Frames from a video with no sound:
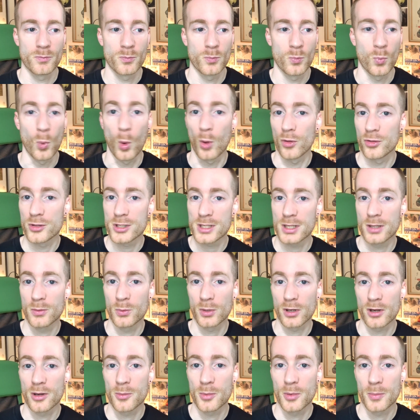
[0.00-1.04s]
wanting
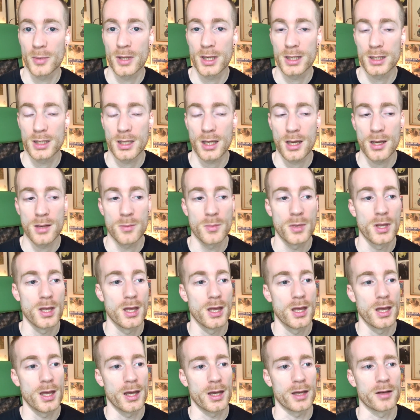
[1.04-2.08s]
when I've been playing the game,
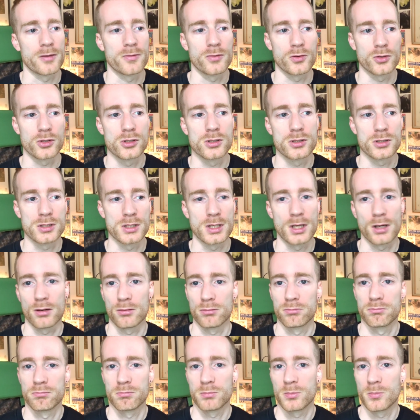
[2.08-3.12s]
and it feels good to now
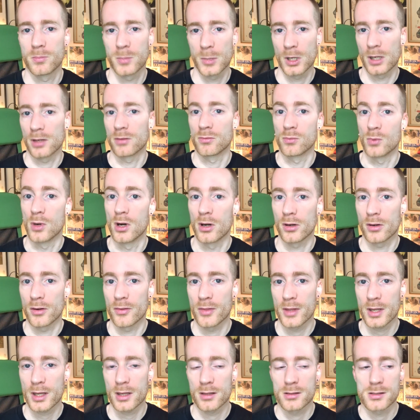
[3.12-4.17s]
kind of work on
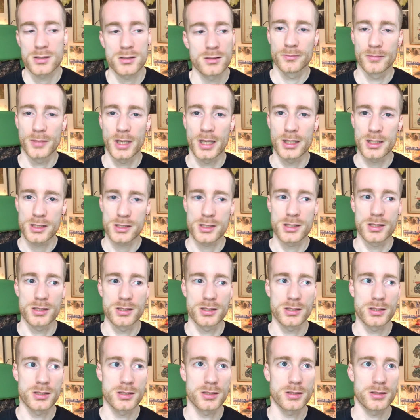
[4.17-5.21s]
that. And this is
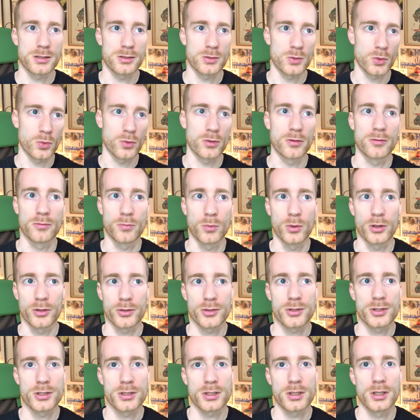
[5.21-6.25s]
sort of
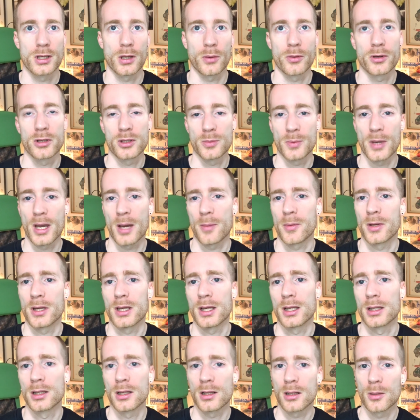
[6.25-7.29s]
what's going to be happening a
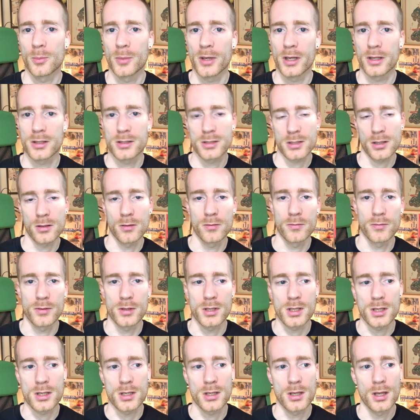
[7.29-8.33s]
little bit over
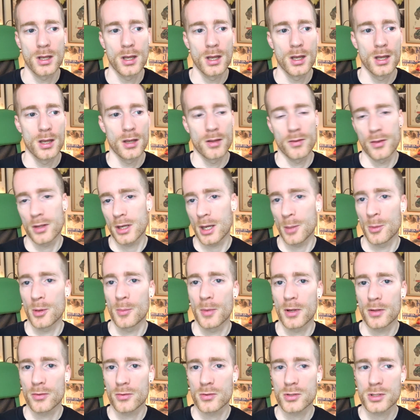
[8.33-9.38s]
the coming
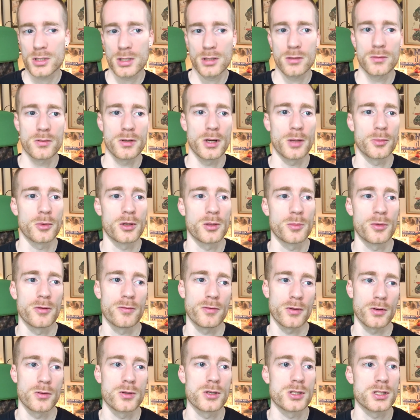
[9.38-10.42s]
month or so. I'm going to be
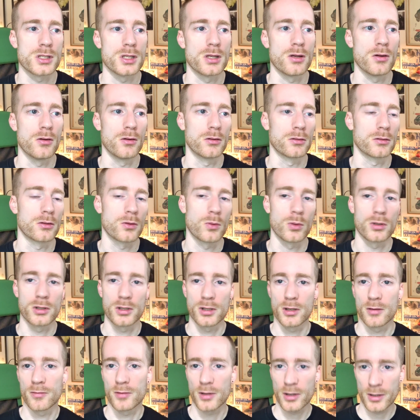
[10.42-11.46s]
focusing on quality
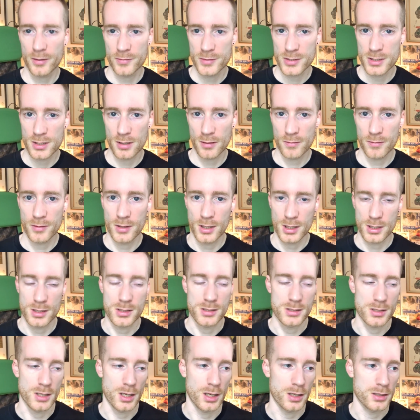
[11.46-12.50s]
of life stuff,
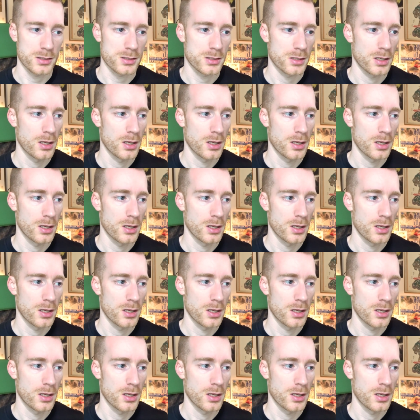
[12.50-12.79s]
things that